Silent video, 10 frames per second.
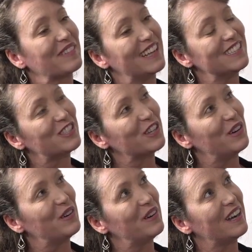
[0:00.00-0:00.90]
And
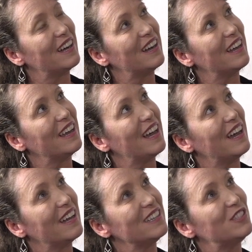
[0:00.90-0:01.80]
so I
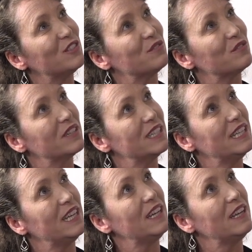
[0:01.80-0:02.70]
had to
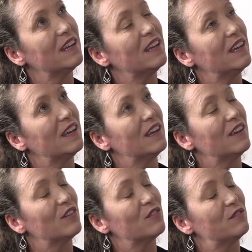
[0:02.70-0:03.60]
really
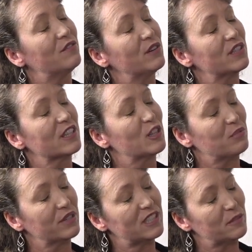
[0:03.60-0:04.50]
focus on the
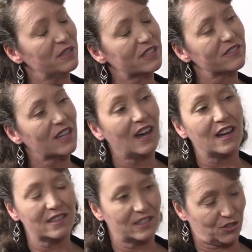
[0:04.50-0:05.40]
principles of
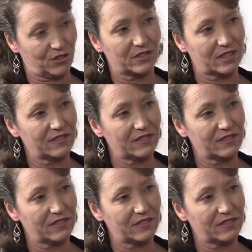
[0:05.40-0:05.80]
God, the truths